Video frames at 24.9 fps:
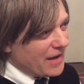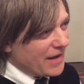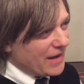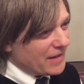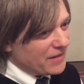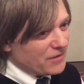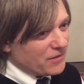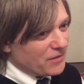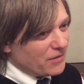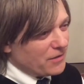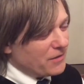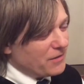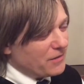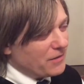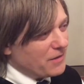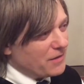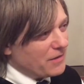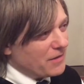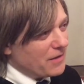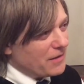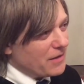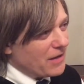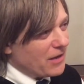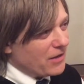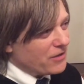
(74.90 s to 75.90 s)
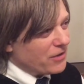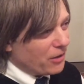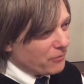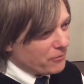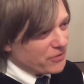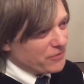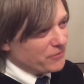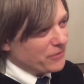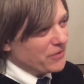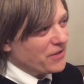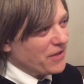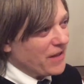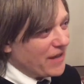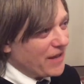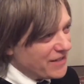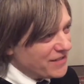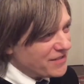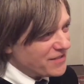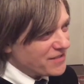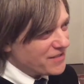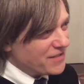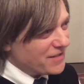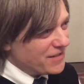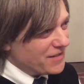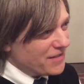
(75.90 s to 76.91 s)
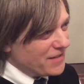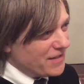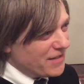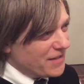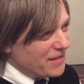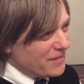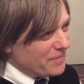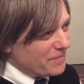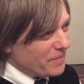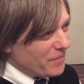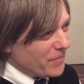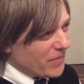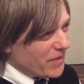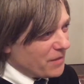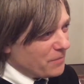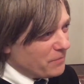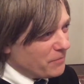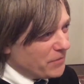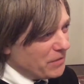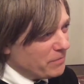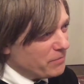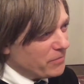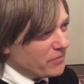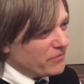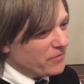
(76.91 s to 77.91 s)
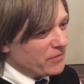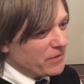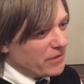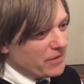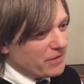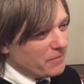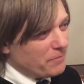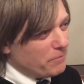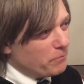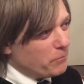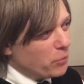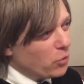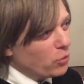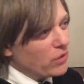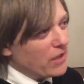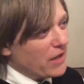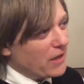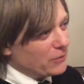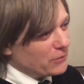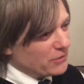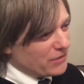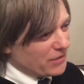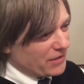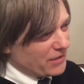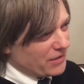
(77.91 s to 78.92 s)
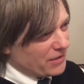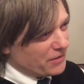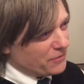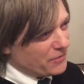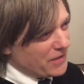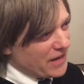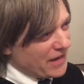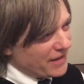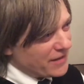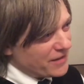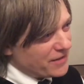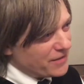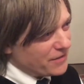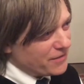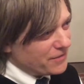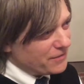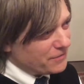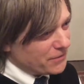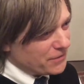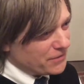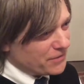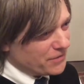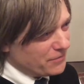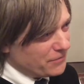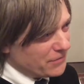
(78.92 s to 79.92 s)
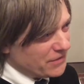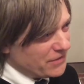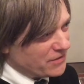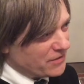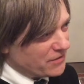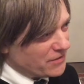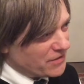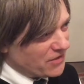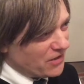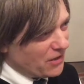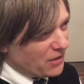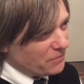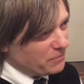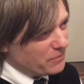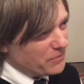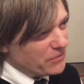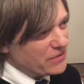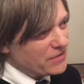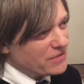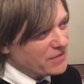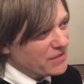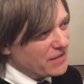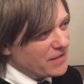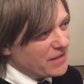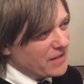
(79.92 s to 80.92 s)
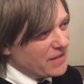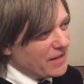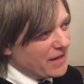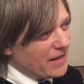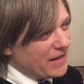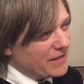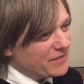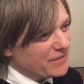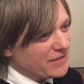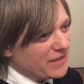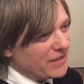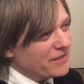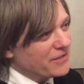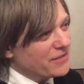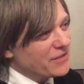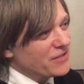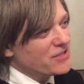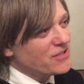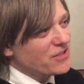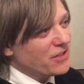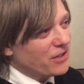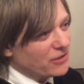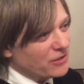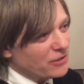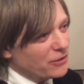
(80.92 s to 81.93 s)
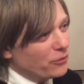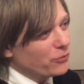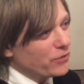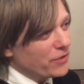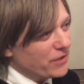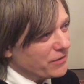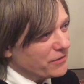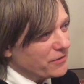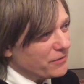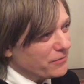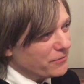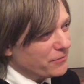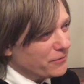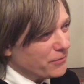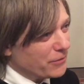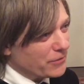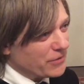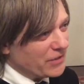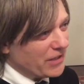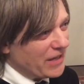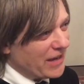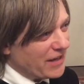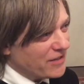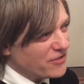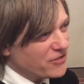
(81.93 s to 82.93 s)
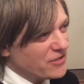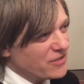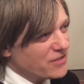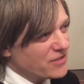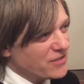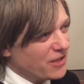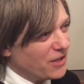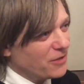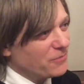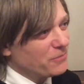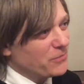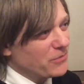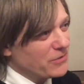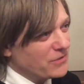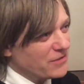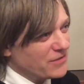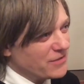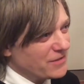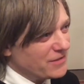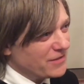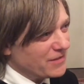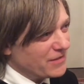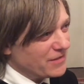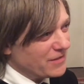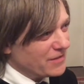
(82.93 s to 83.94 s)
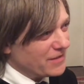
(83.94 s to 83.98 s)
and covered with ice, people pull out a rack with samples, and then they start looking for the actual samples.